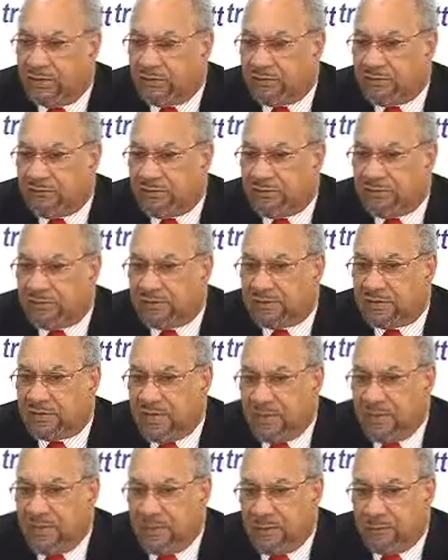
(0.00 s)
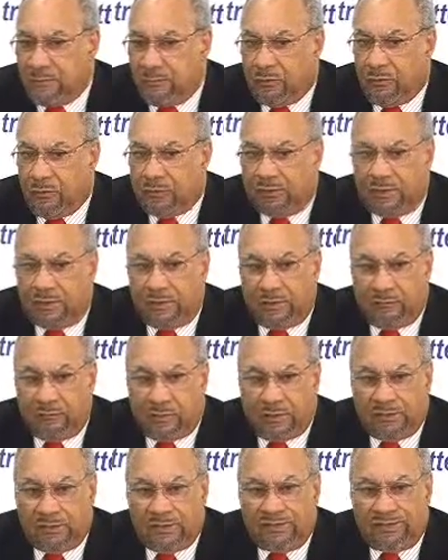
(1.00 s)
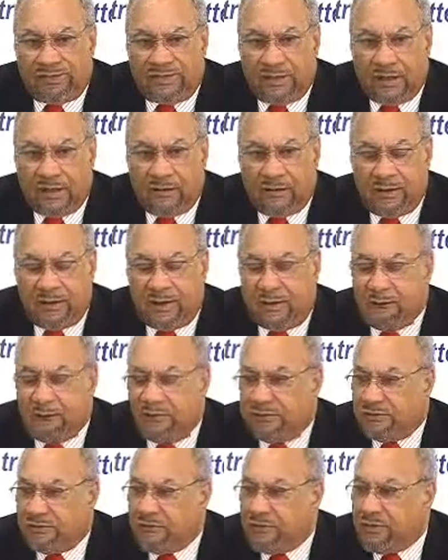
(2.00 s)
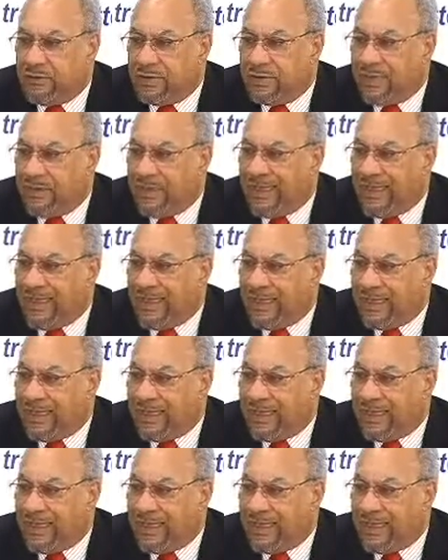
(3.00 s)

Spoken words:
interest both in what the CRNM is doing